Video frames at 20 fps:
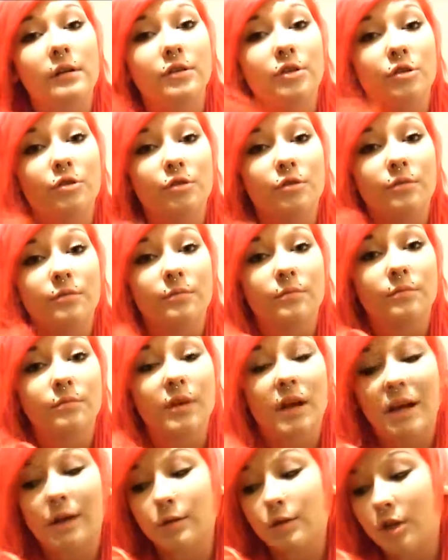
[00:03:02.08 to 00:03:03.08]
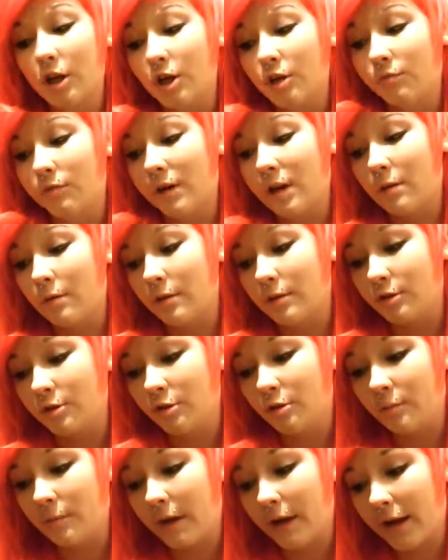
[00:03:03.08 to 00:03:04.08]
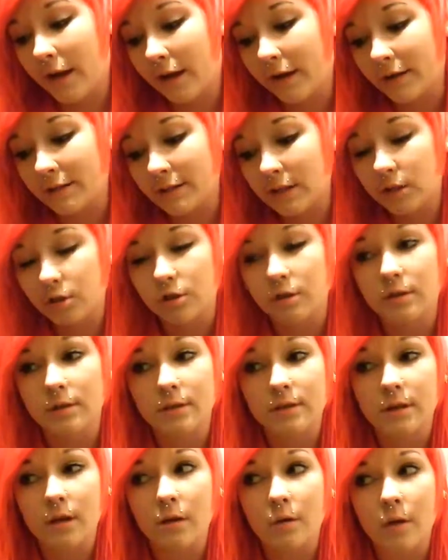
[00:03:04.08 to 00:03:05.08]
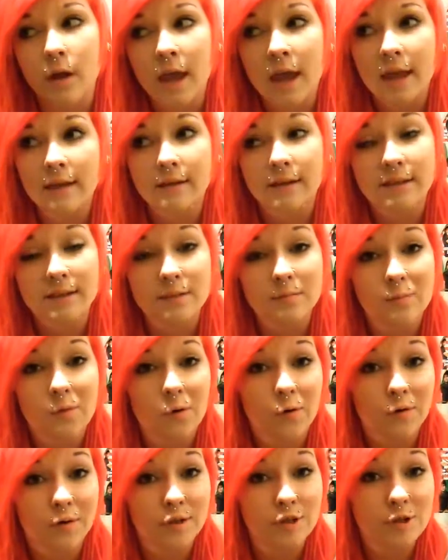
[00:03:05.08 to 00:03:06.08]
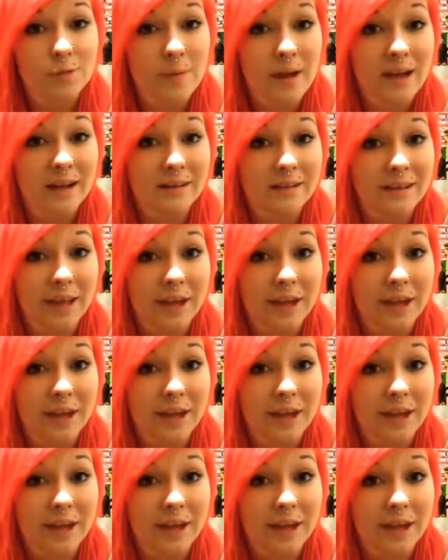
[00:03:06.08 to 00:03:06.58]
when I was starting to run out when I was doing my hair extensions, so there's some orange back